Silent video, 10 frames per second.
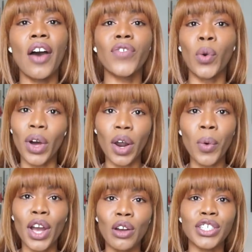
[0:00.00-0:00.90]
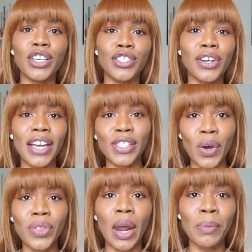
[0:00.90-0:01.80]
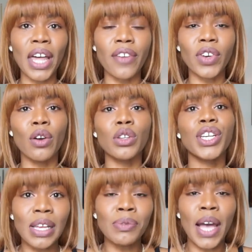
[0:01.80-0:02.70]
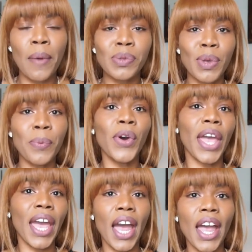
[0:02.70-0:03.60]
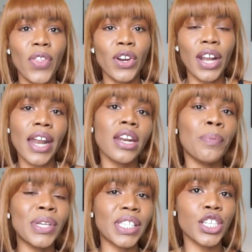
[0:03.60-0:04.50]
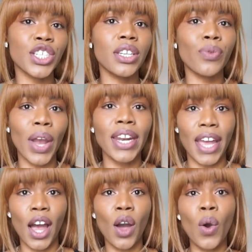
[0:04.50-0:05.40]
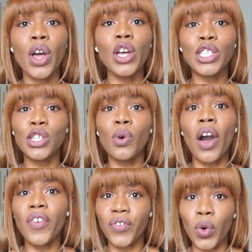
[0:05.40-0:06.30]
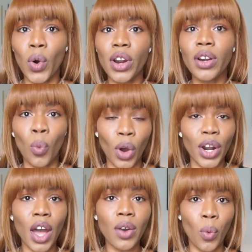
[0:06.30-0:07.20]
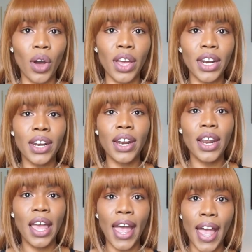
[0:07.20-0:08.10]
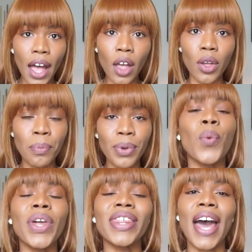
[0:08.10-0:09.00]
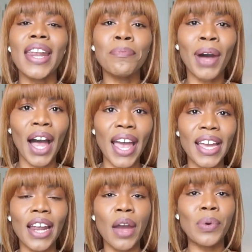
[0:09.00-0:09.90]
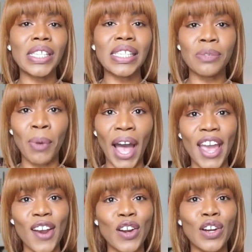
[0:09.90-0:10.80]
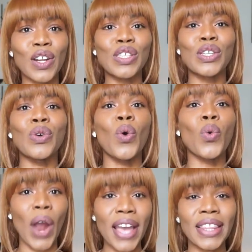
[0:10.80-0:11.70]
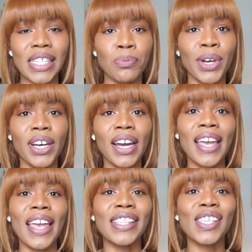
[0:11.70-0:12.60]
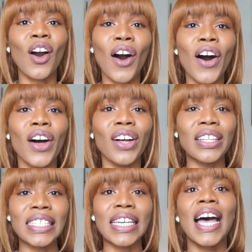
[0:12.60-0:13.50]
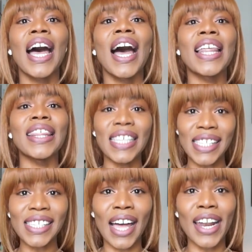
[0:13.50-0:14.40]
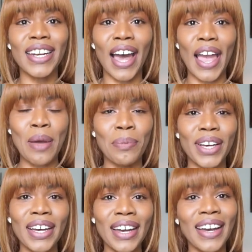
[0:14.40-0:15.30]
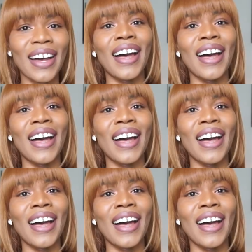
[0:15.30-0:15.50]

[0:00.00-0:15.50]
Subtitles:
for one-on-one coaching because you guys know that I'm a life coach. Sometimes people they're not in a position right now to afford one-on-one help. With that in mind, I was inspired to write this book. It's called This Is Not a Diet Book.